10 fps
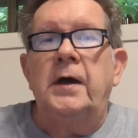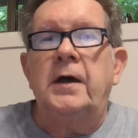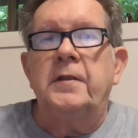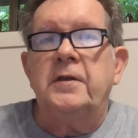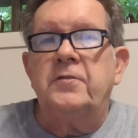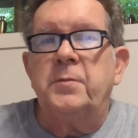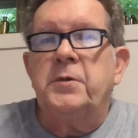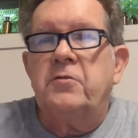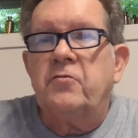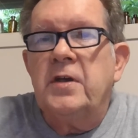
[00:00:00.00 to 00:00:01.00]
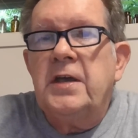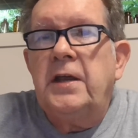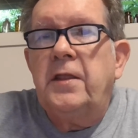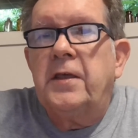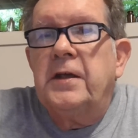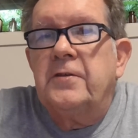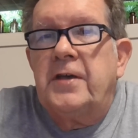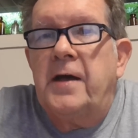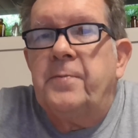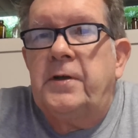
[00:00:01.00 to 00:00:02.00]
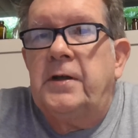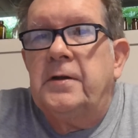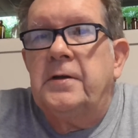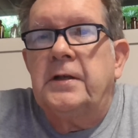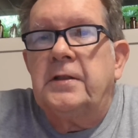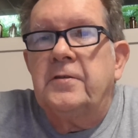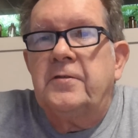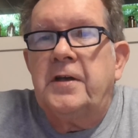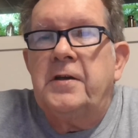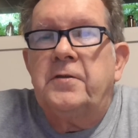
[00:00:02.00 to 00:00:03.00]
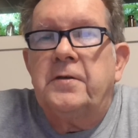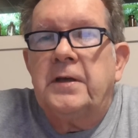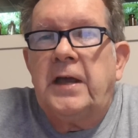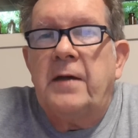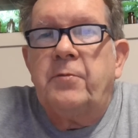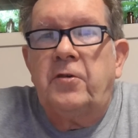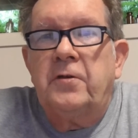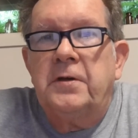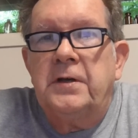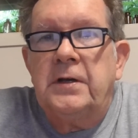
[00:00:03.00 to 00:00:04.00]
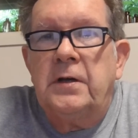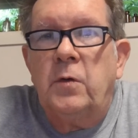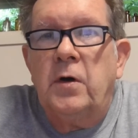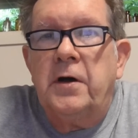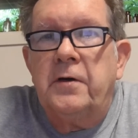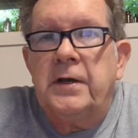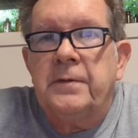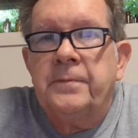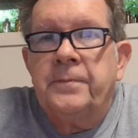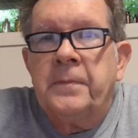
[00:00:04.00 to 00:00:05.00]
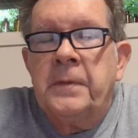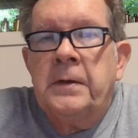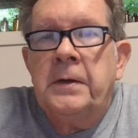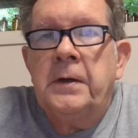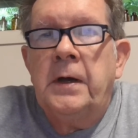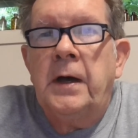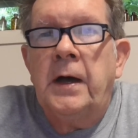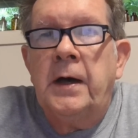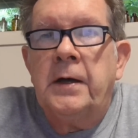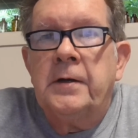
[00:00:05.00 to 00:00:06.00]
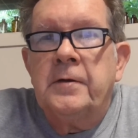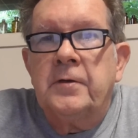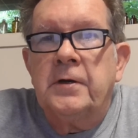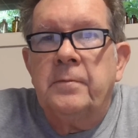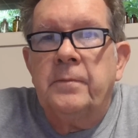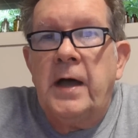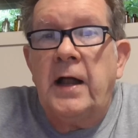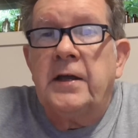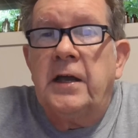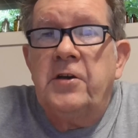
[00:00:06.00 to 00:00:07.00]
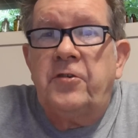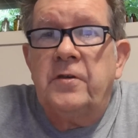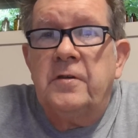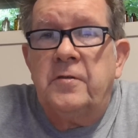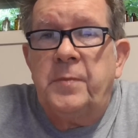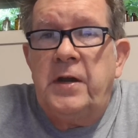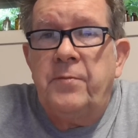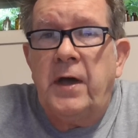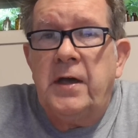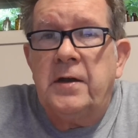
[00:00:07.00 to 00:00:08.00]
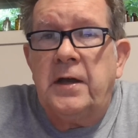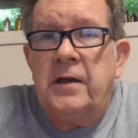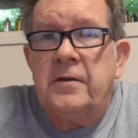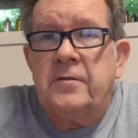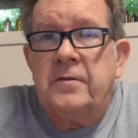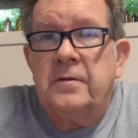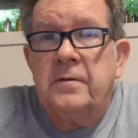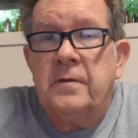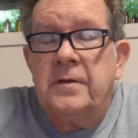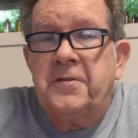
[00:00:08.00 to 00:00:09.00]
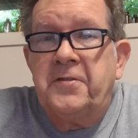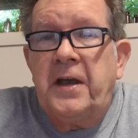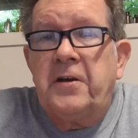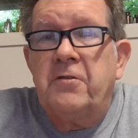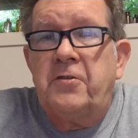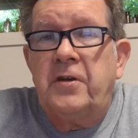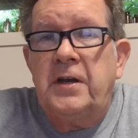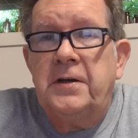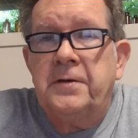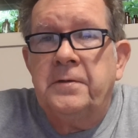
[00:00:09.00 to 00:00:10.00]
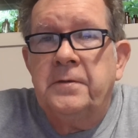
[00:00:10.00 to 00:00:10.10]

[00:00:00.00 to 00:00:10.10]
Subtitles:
And there's some intriguing things happening at the state capture inquiry. And allegations being made against the secretary,